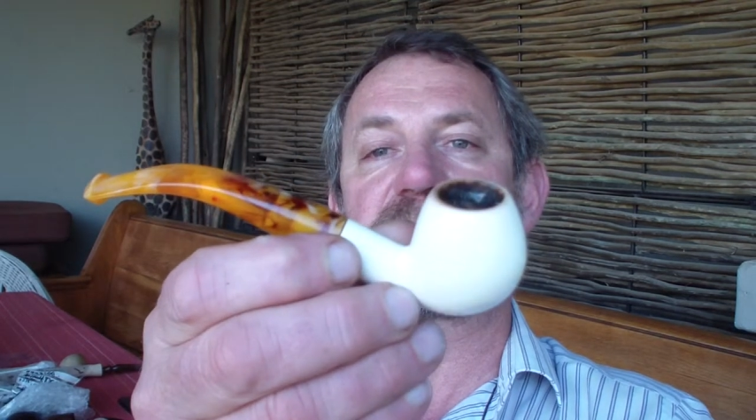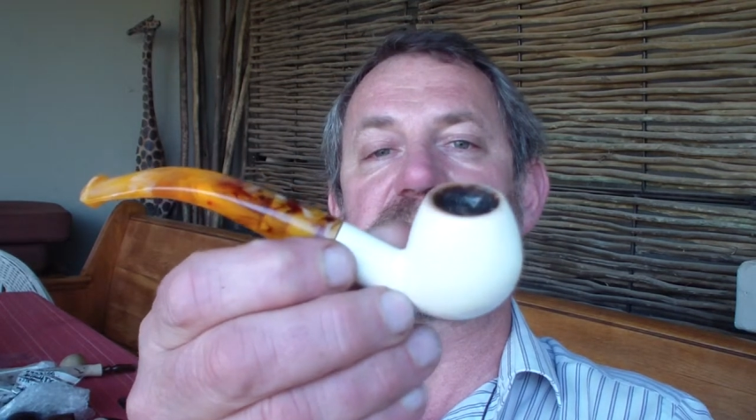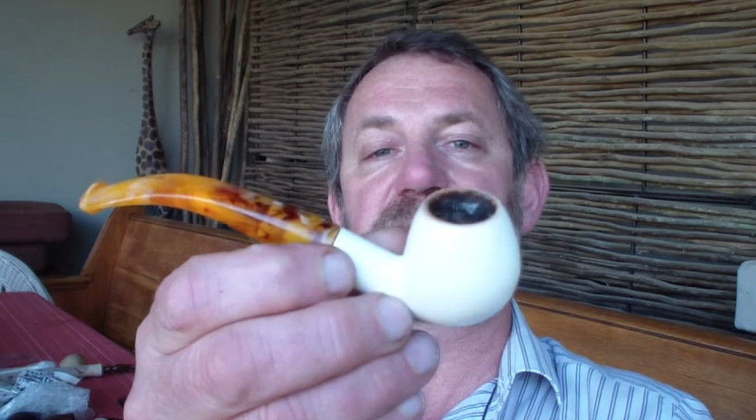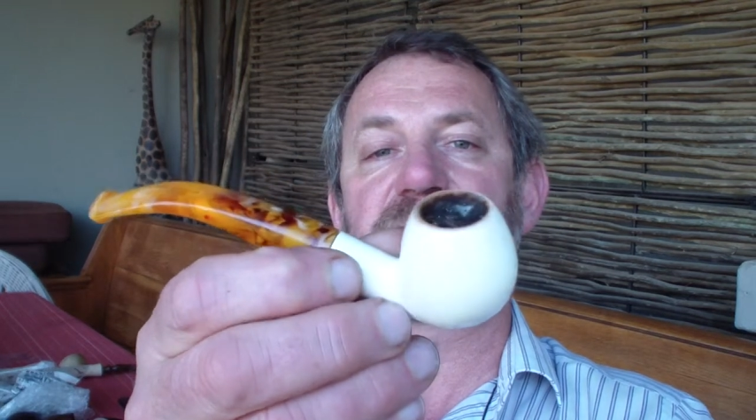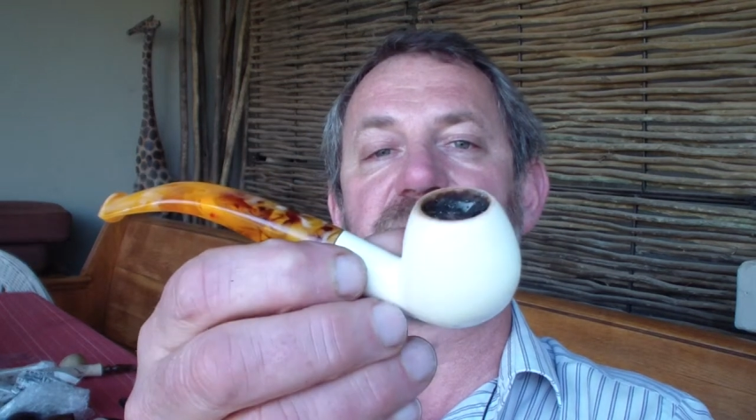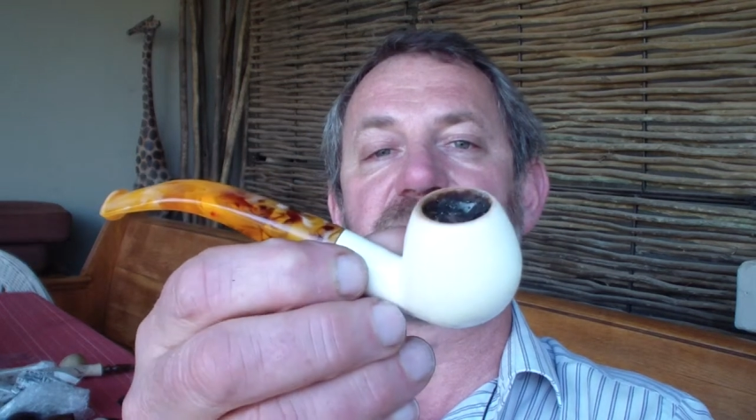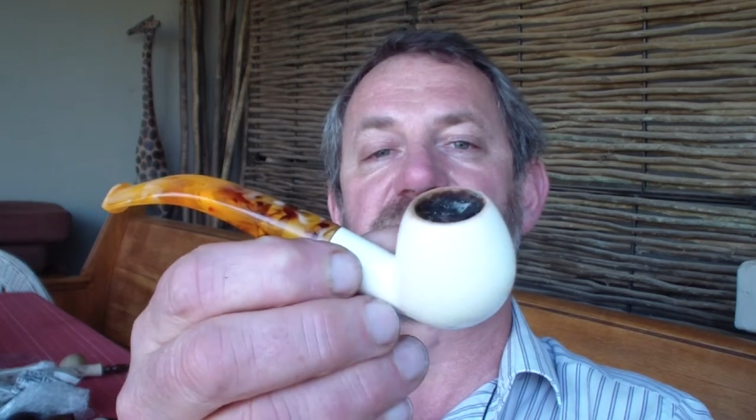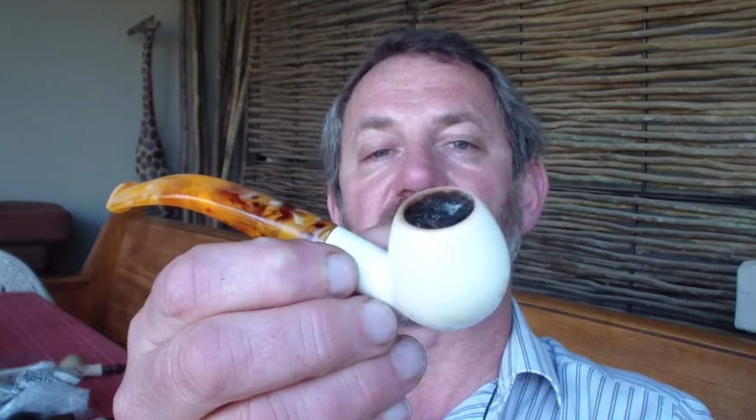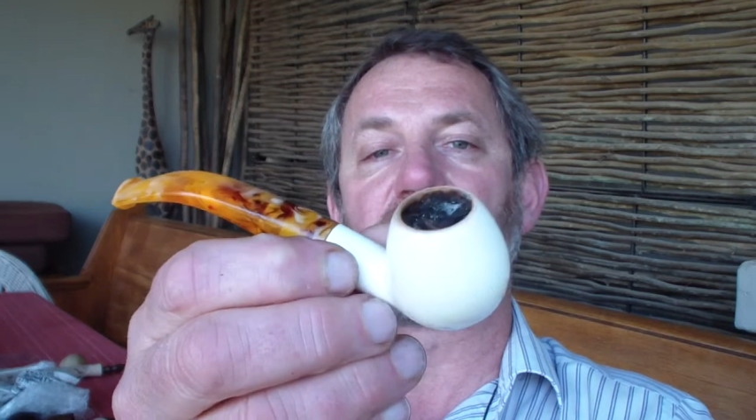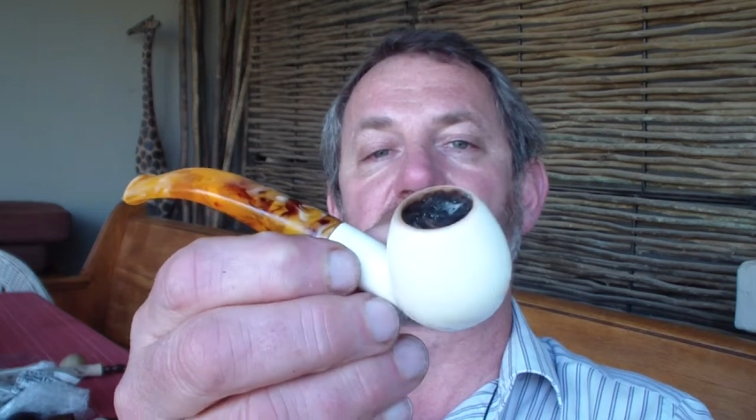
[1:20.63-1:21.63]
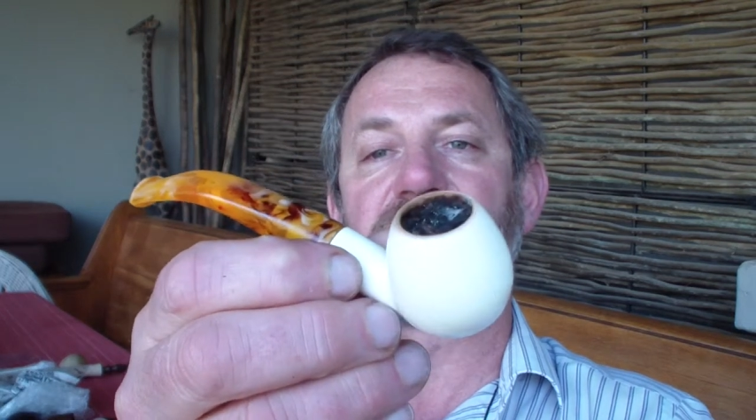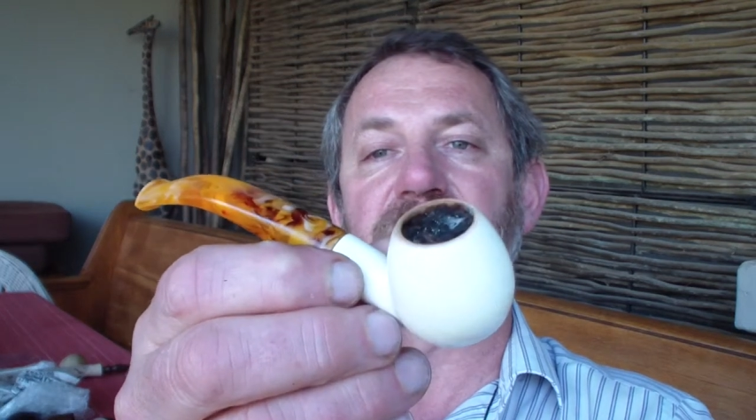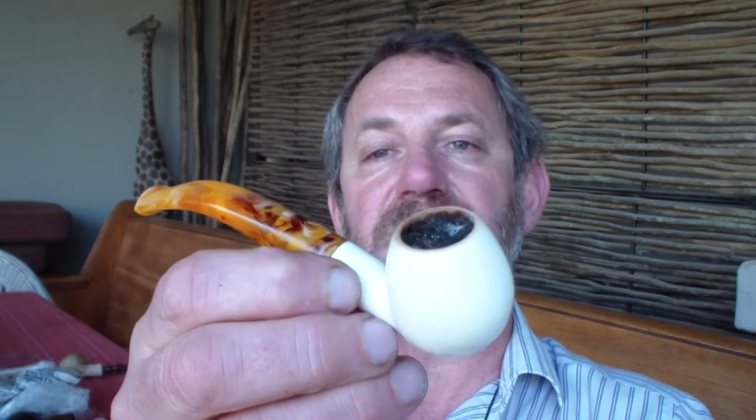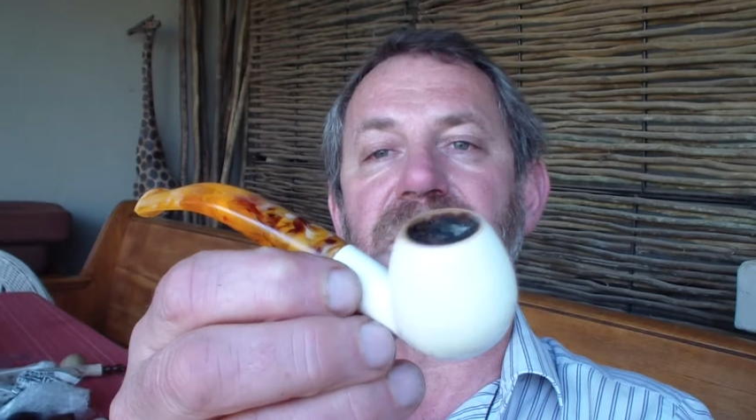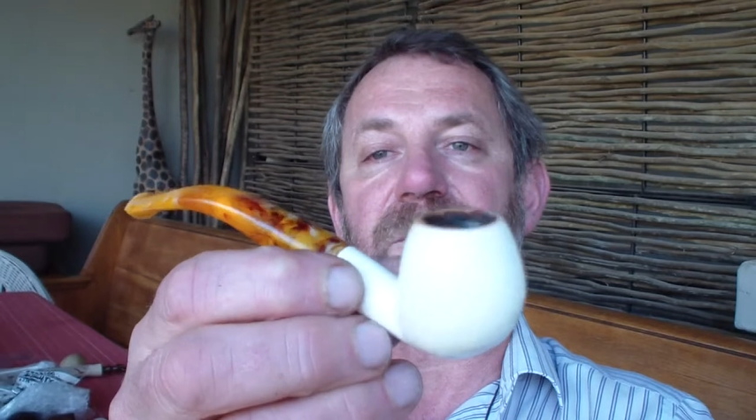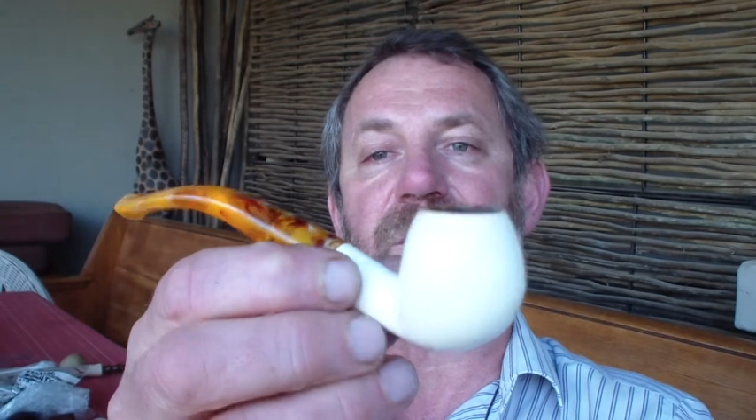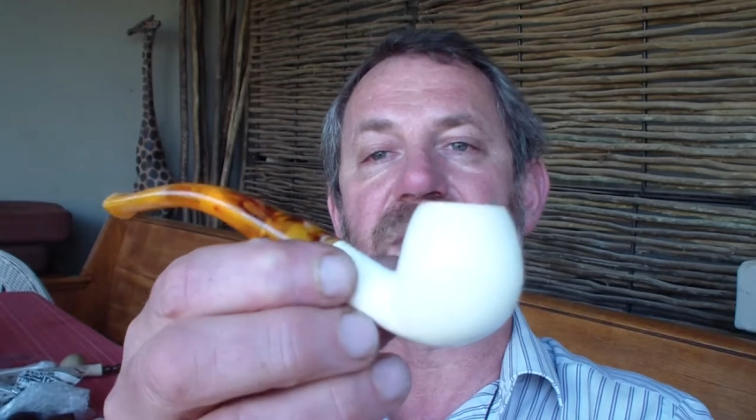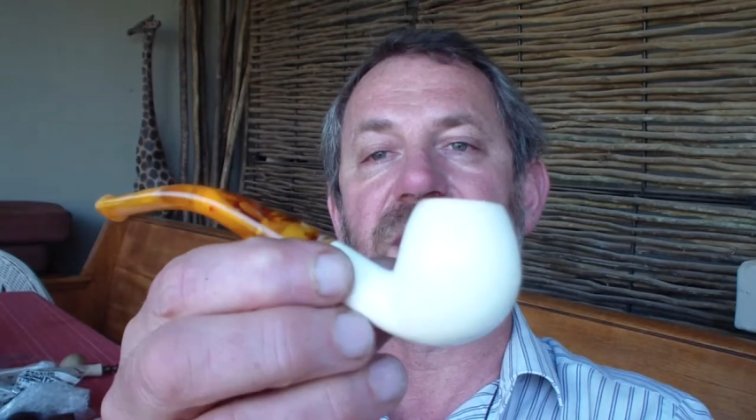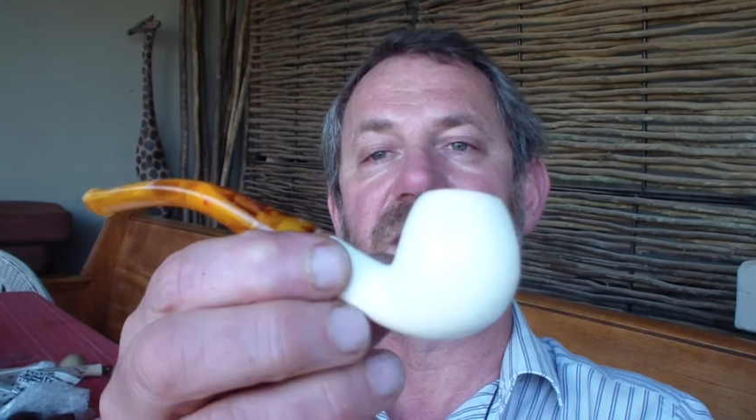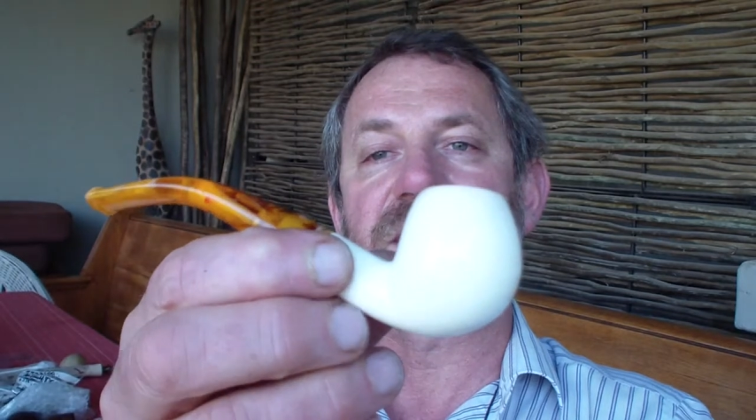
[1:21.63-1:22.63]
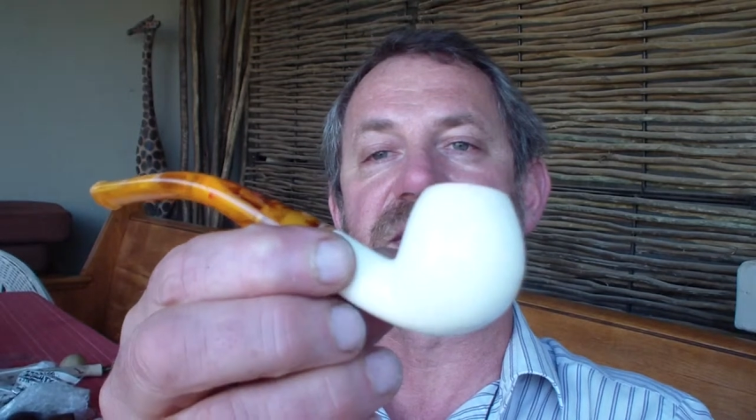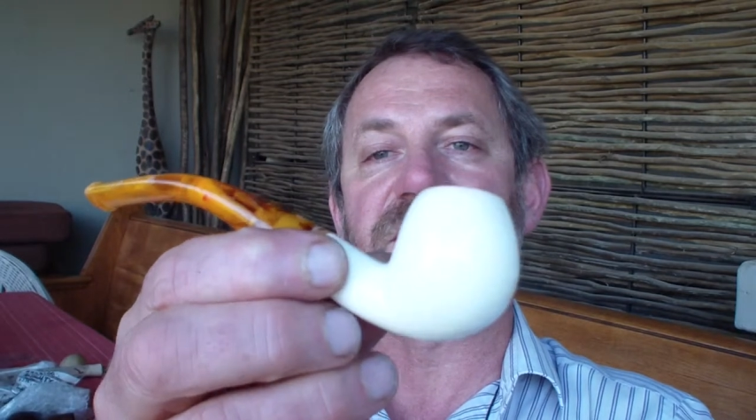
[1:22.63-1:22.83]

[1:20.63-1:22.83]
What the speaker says: to sample them in. It is a